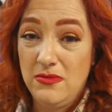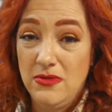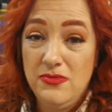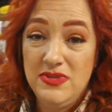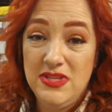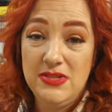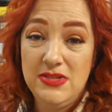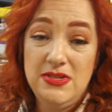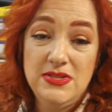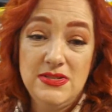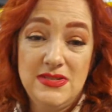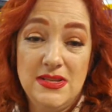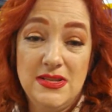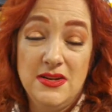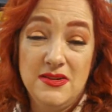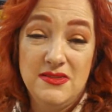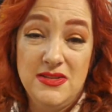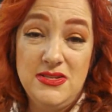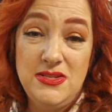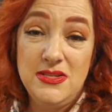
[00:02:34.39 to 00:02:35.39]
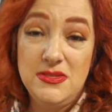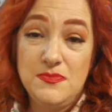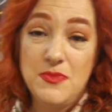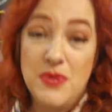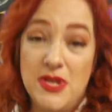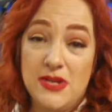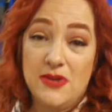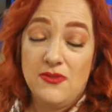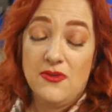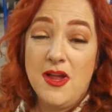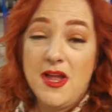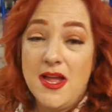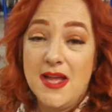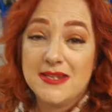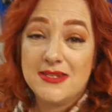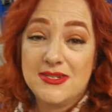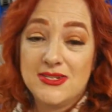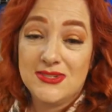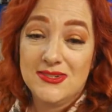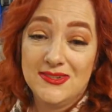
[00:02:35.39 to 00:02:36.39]
this is my
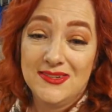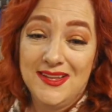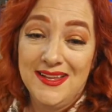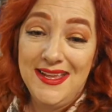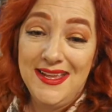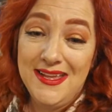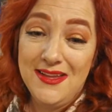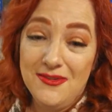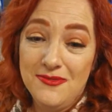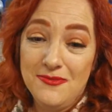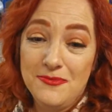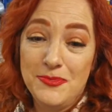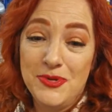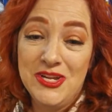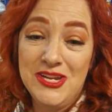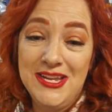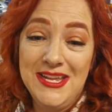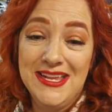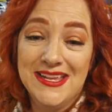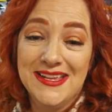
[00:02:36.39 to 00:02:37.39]
garage. Hey everybody.